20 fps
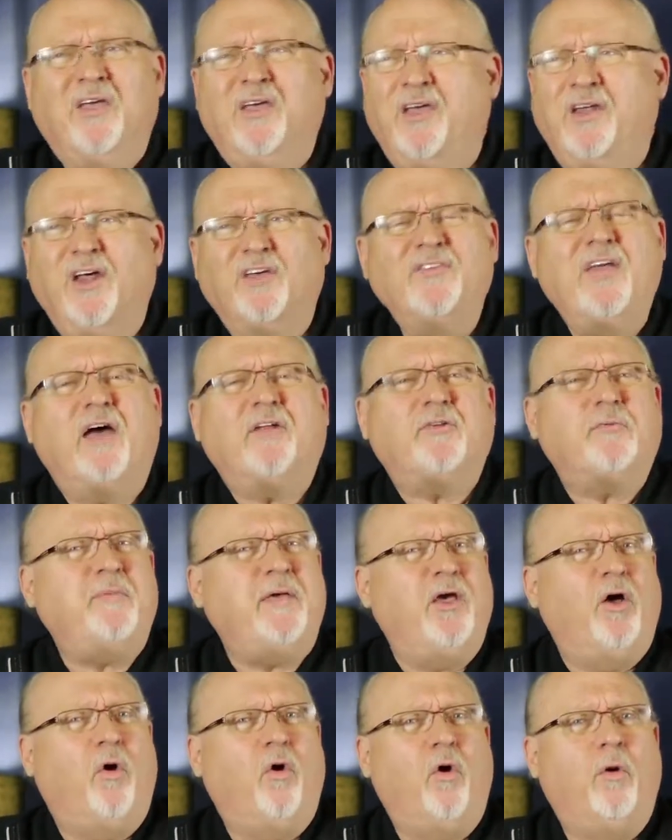It doesn't have to
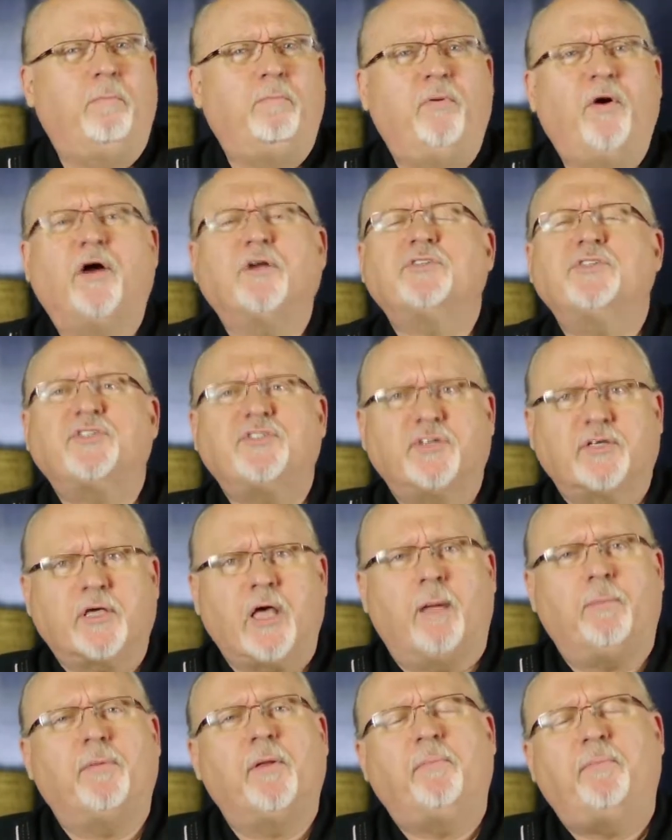be a whole book, just a
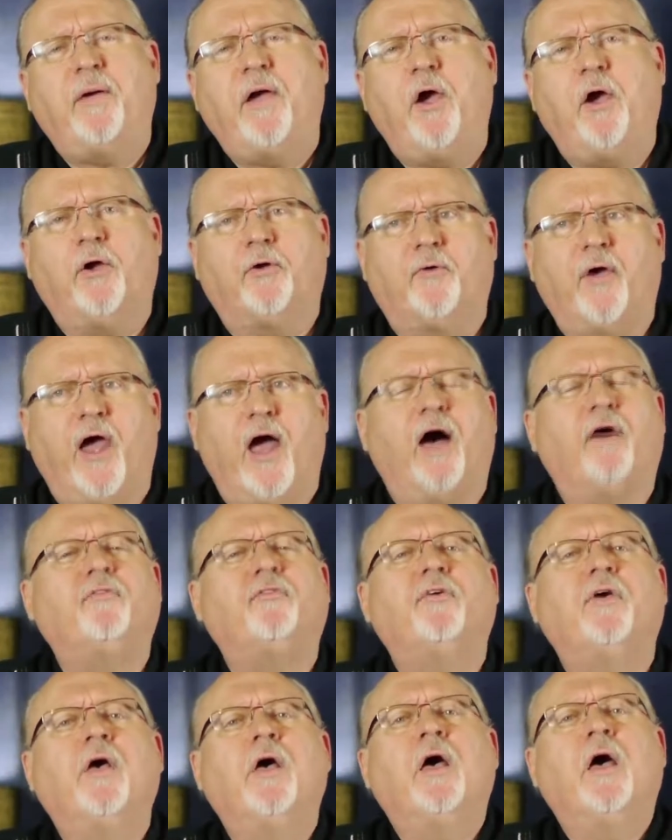couple of
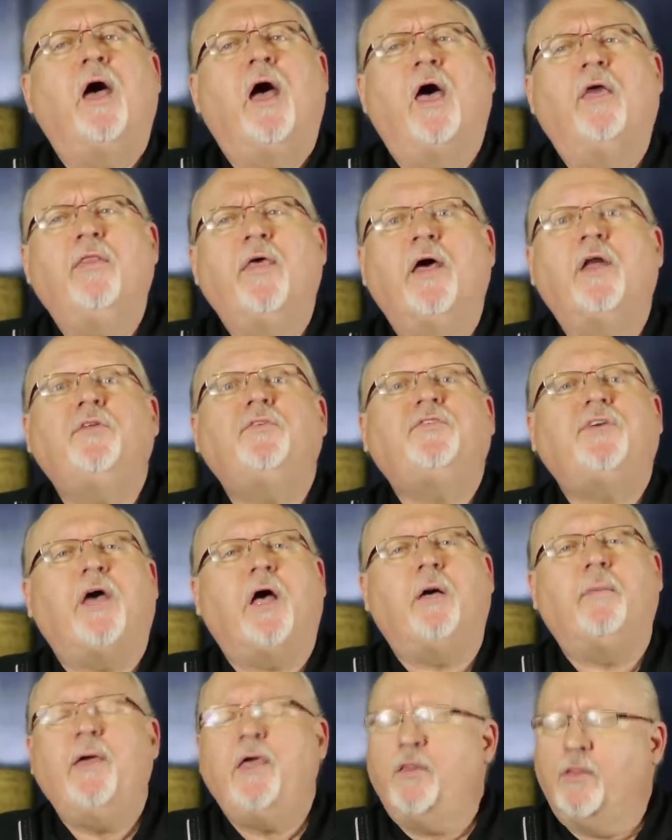paragraphs. And then
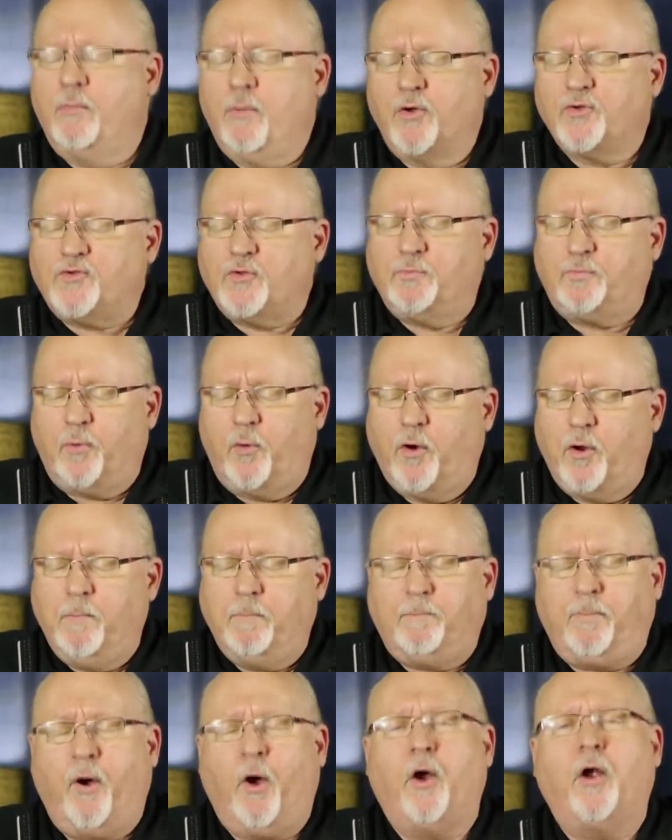tell me the most
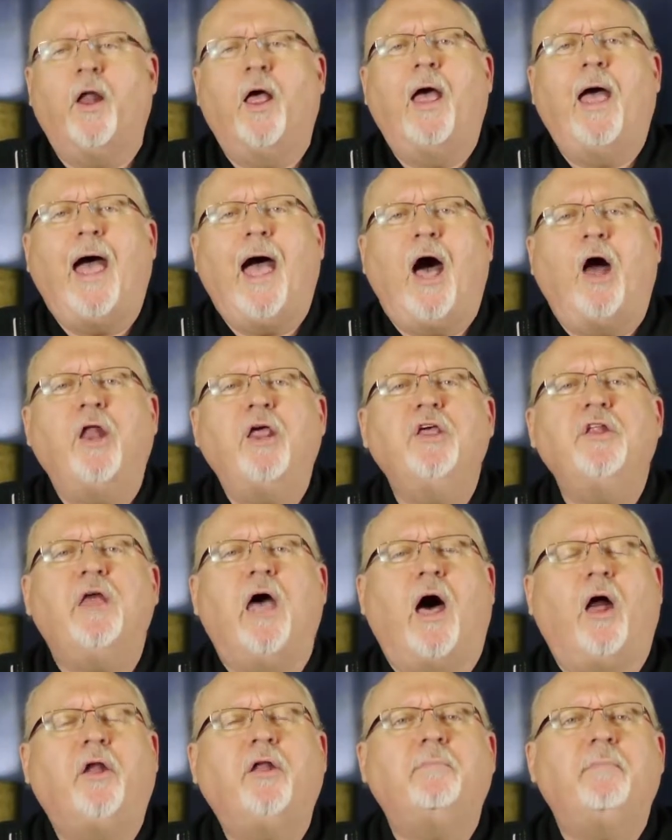important part. How did
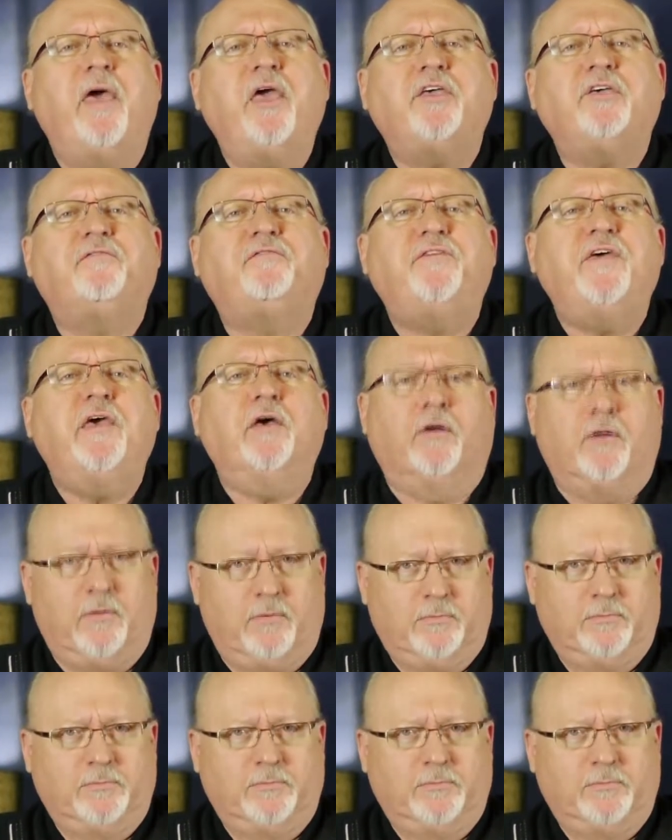it make you feel?